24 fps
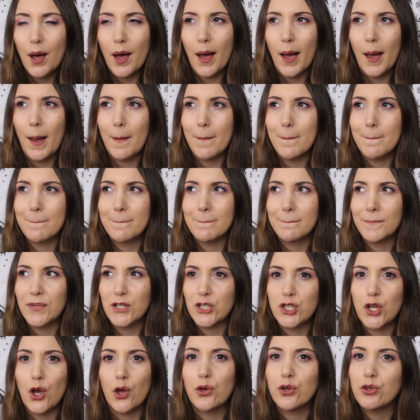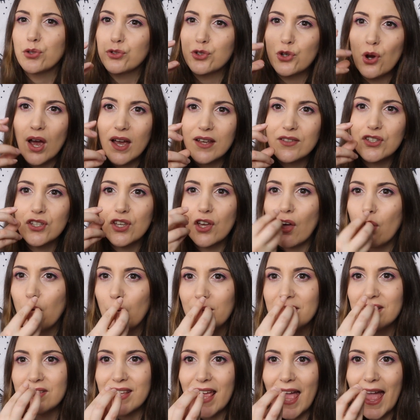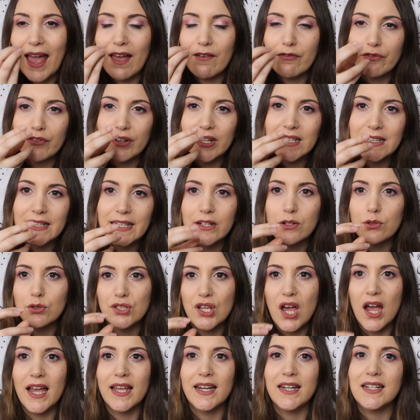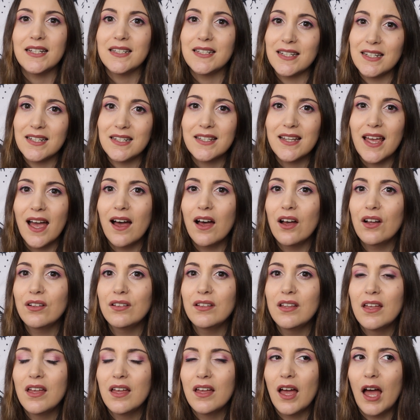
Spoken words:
but don't try to go into every little tiny detail